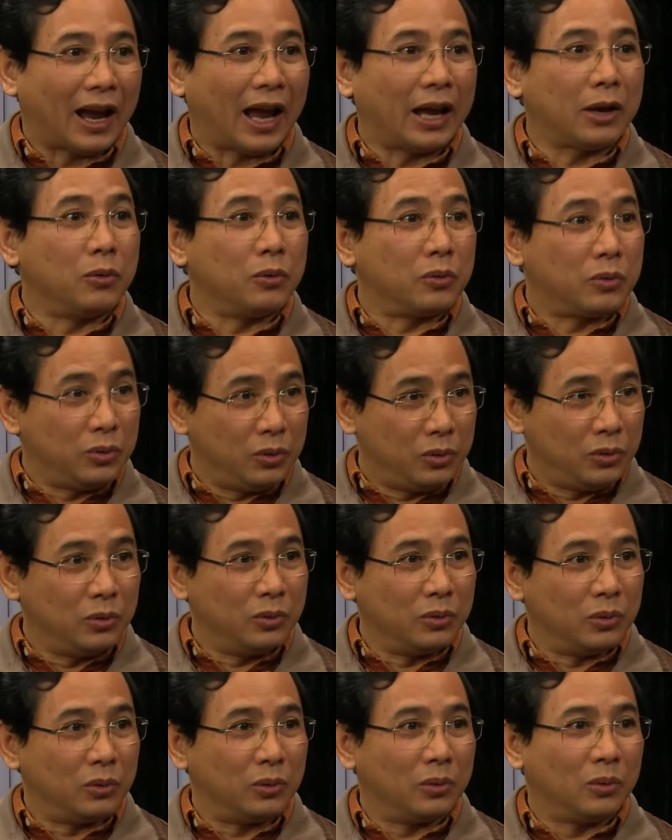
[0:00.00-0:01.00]
I could
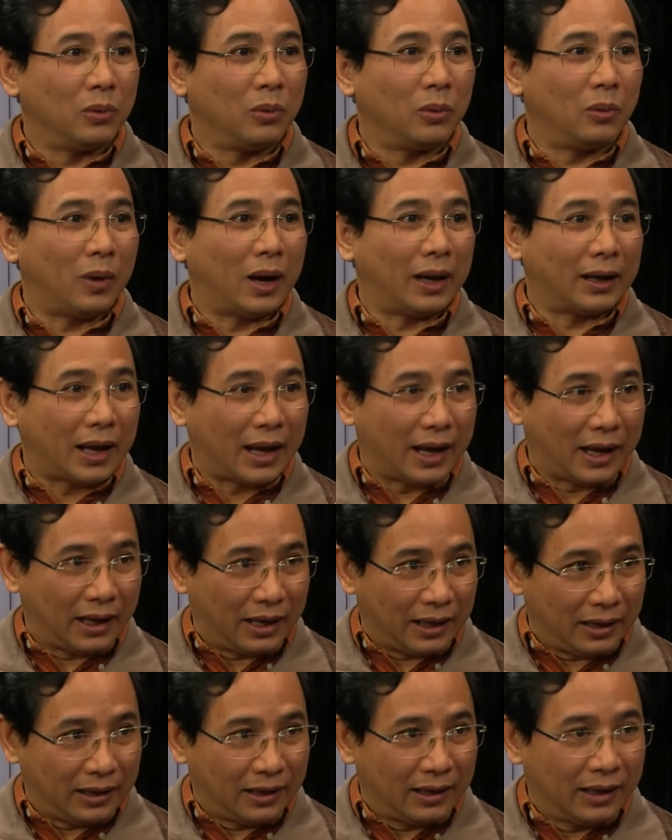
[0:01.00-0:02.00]
do what
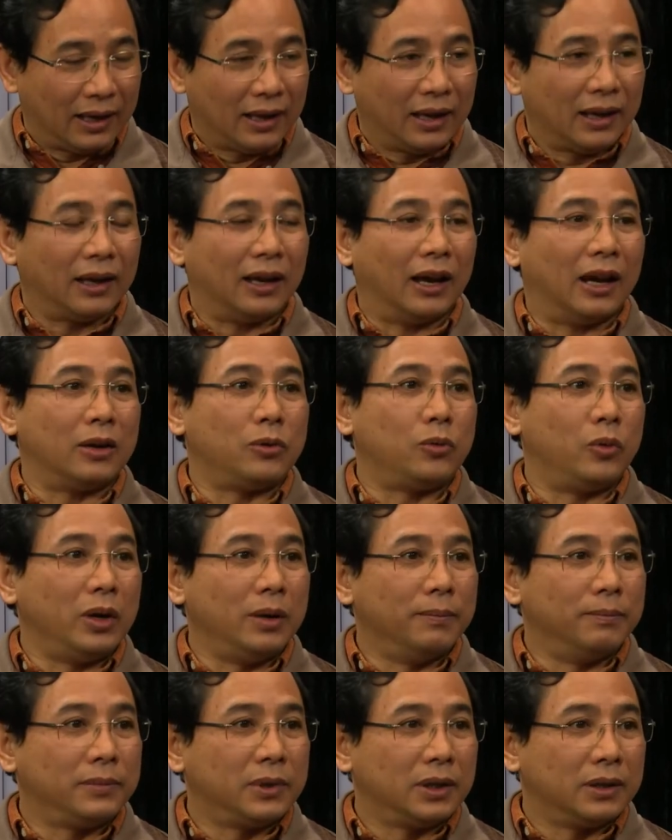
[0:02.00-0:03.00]
I uh,
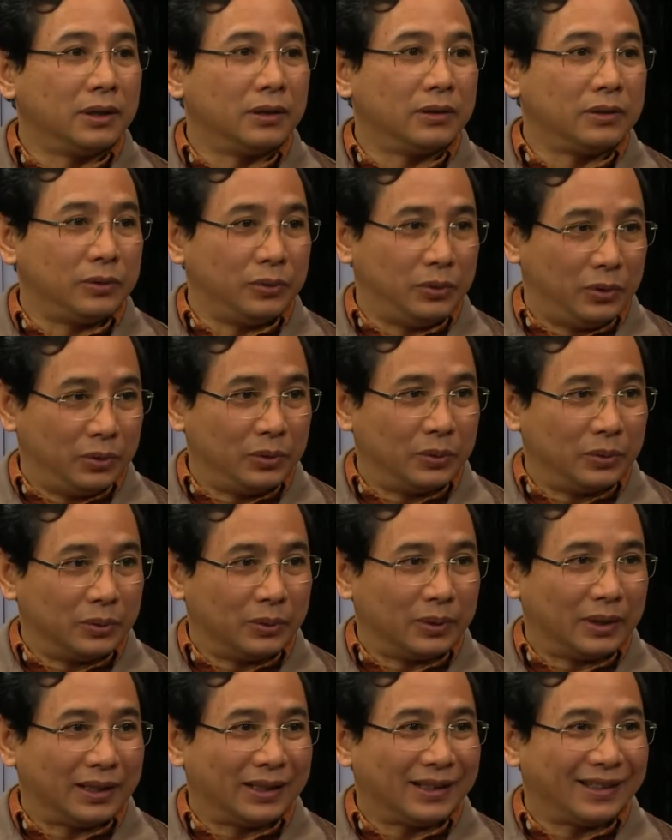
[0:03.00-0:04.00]
dreamed to do.
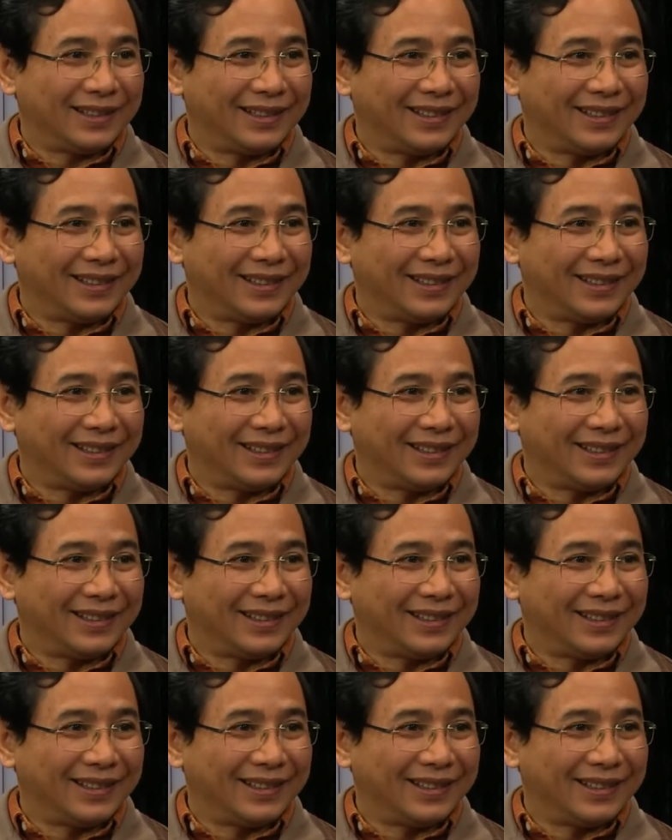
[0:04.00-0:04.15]
Uh,